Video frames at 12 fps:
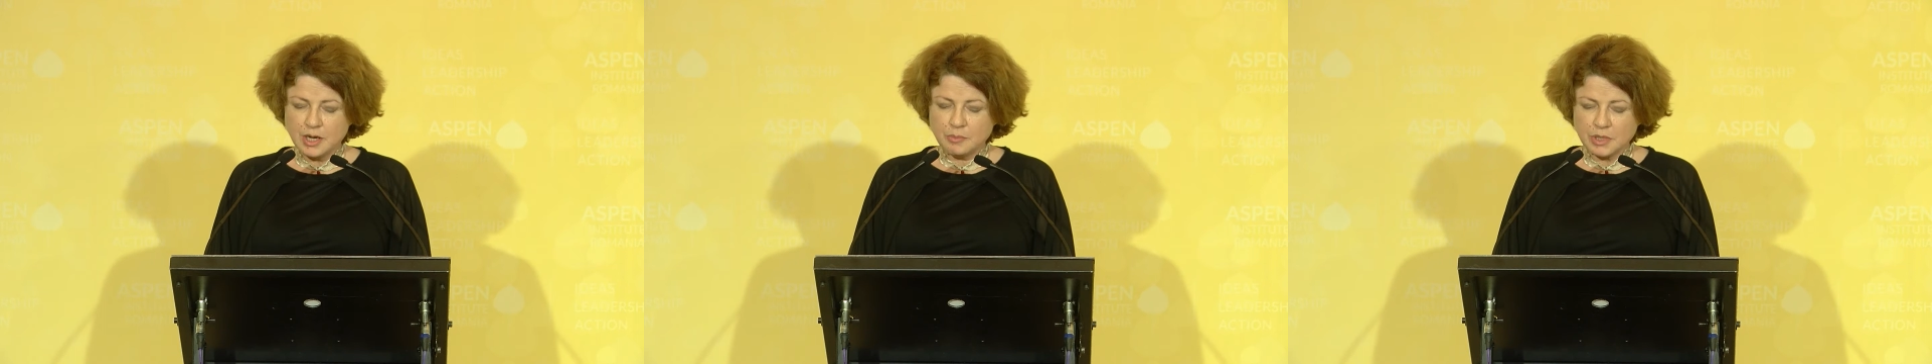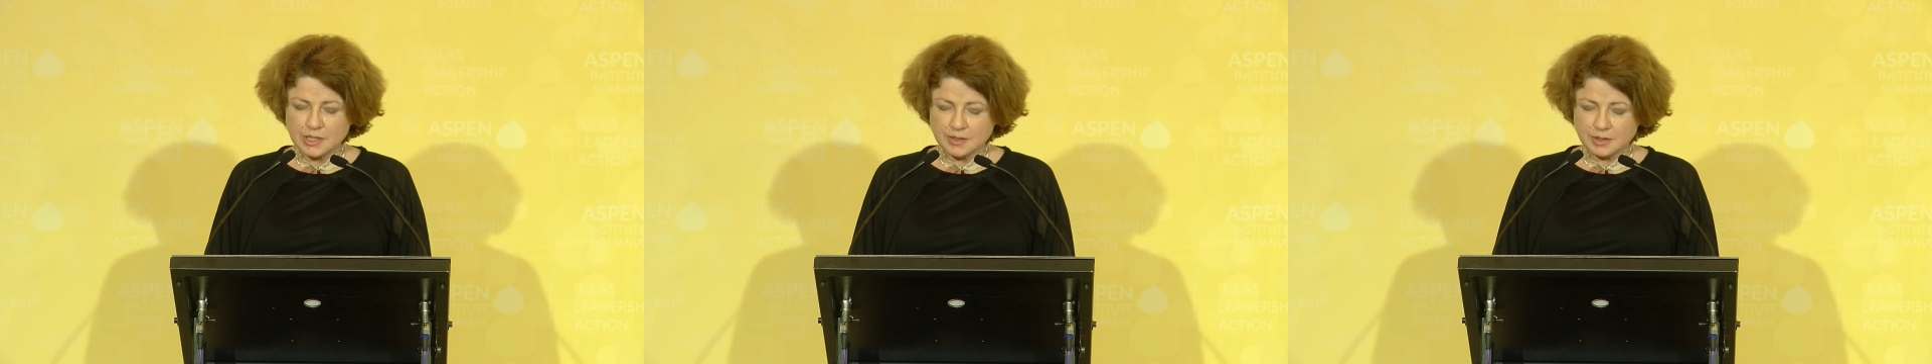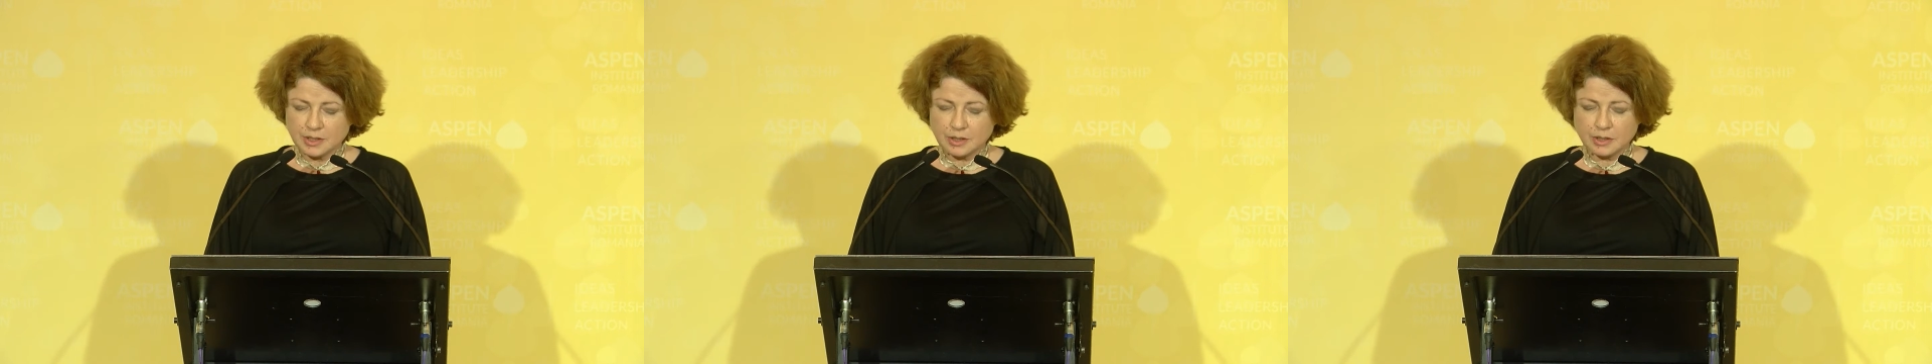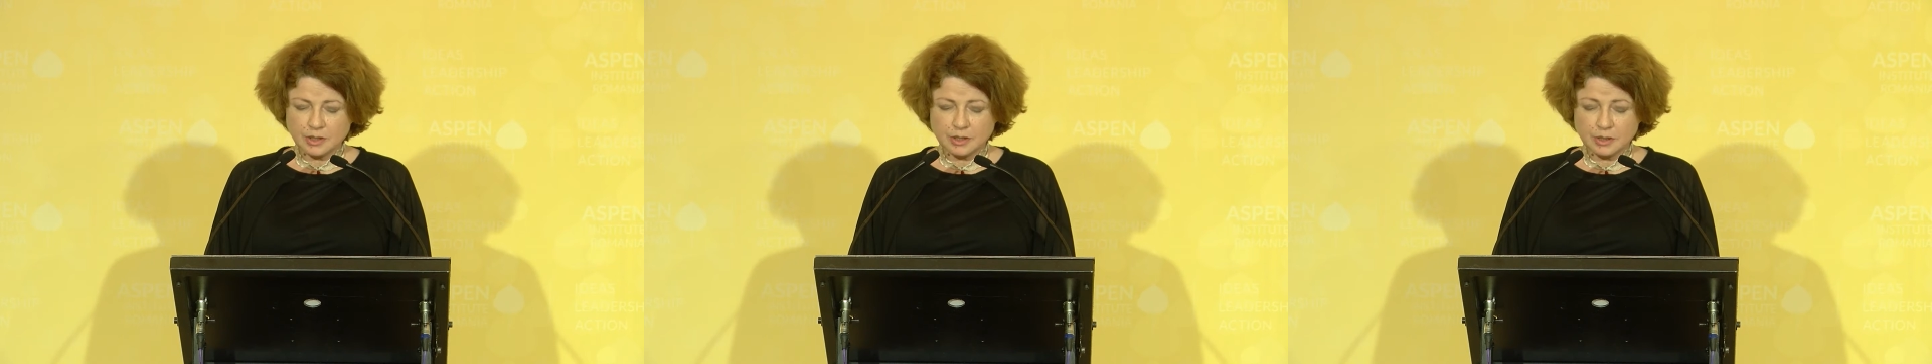
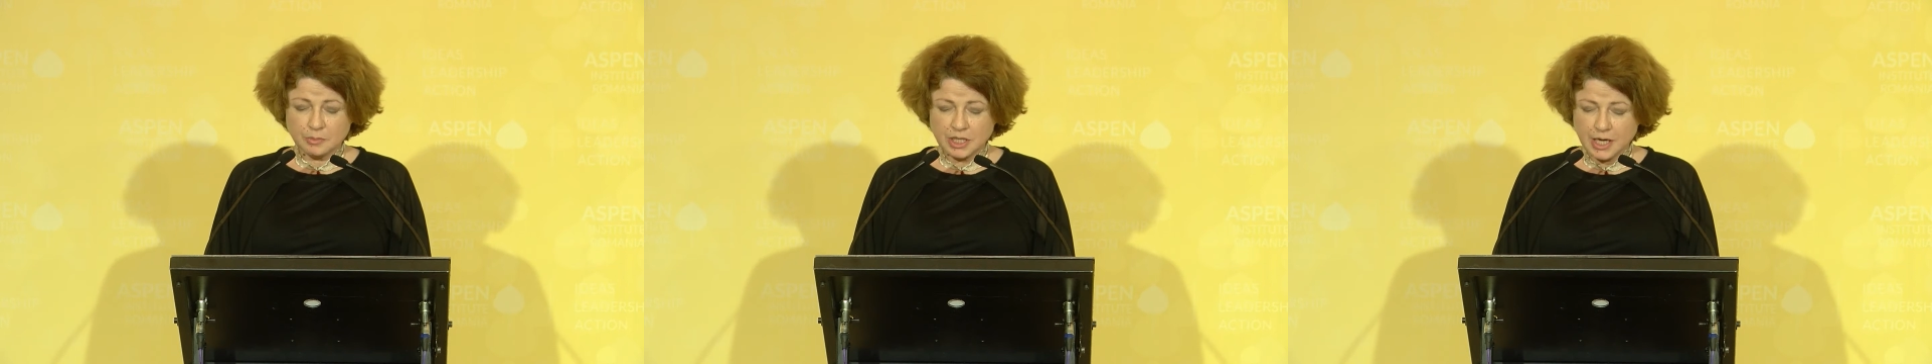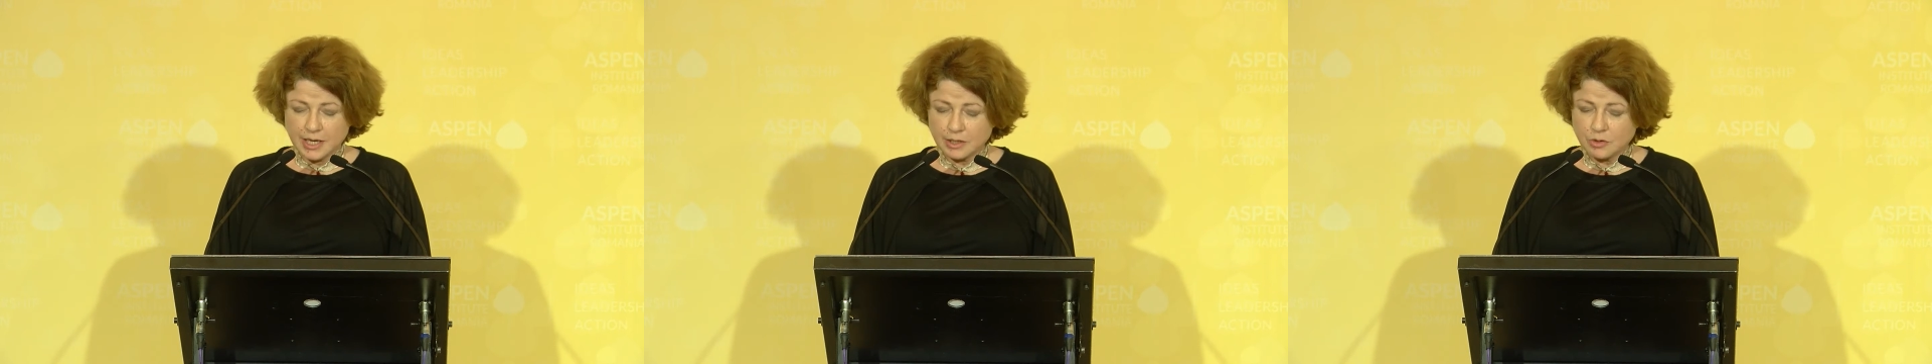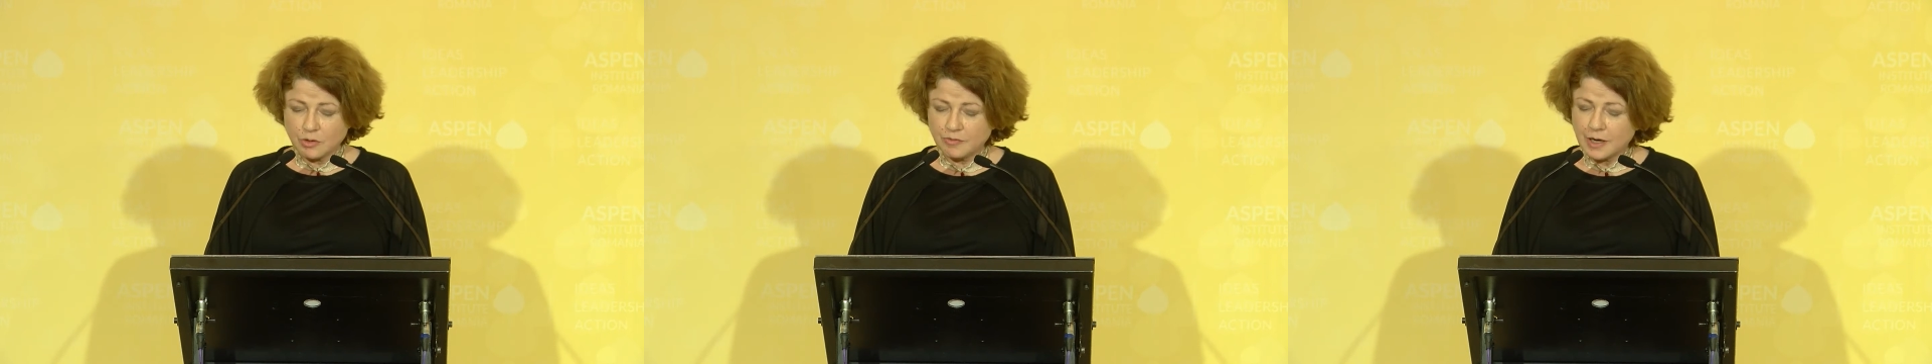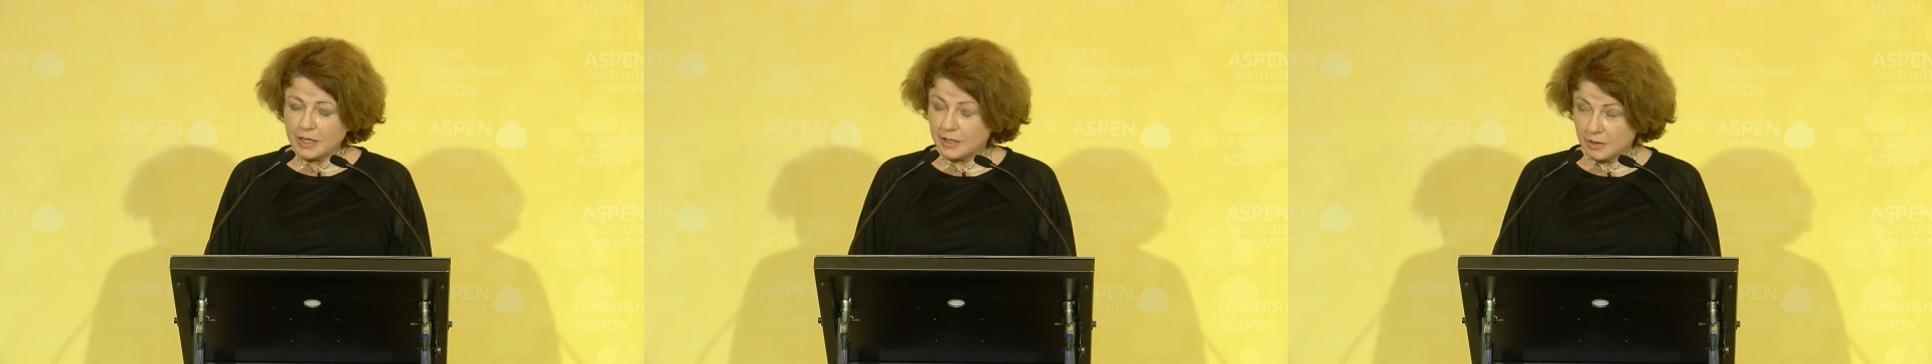Mr. Mihai
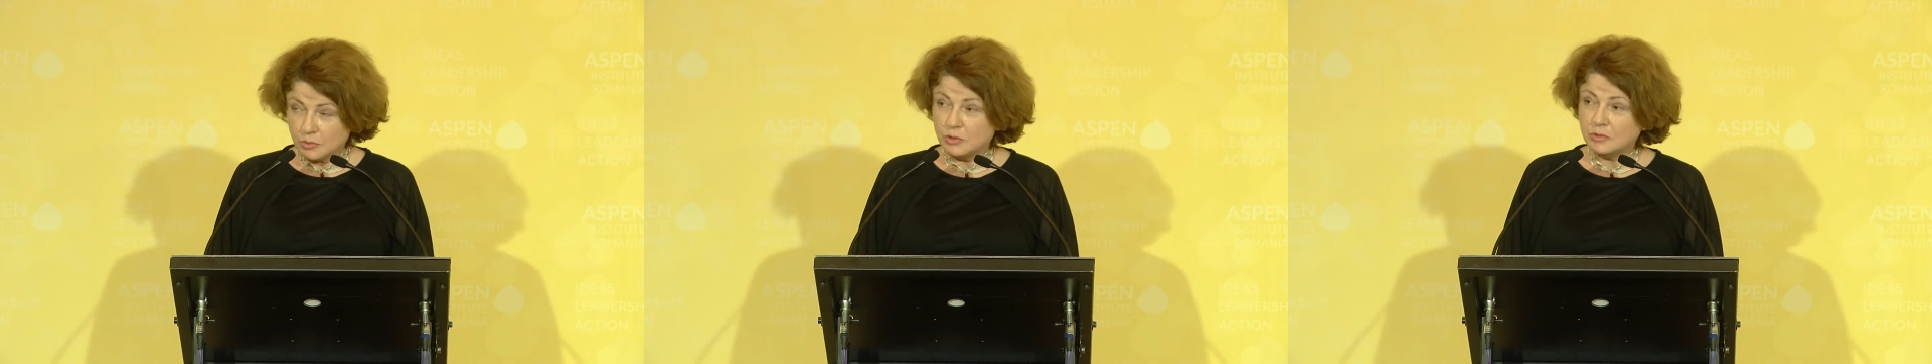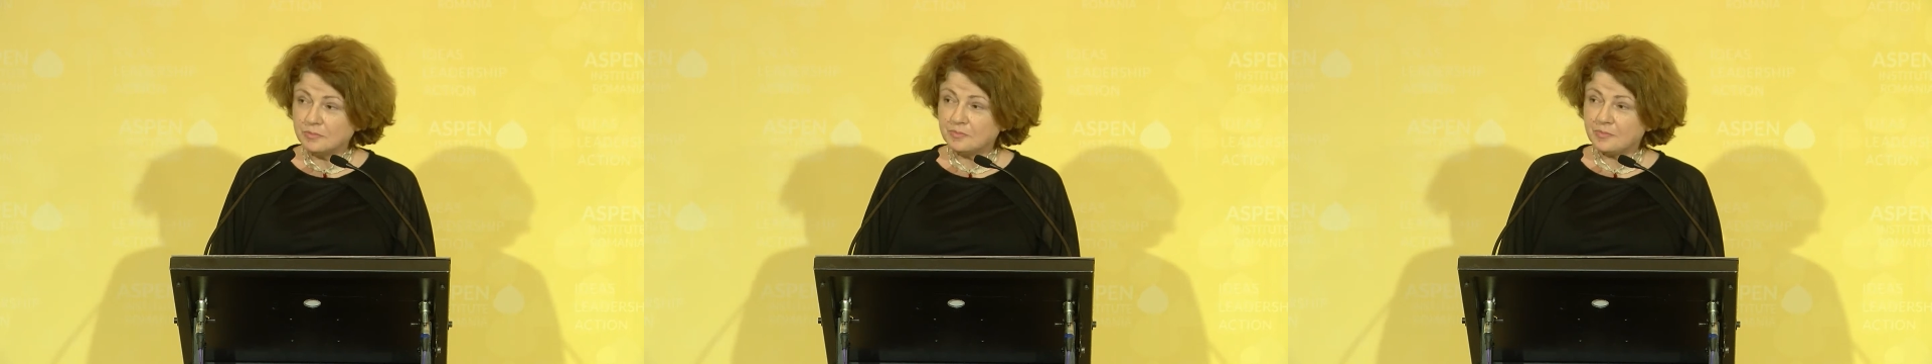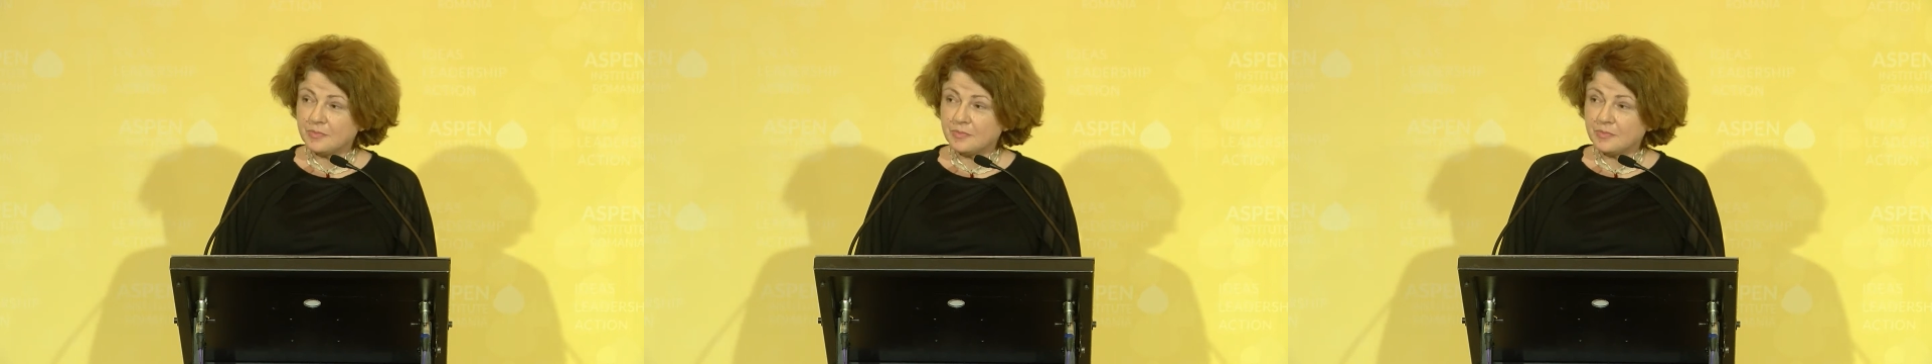Covaliu.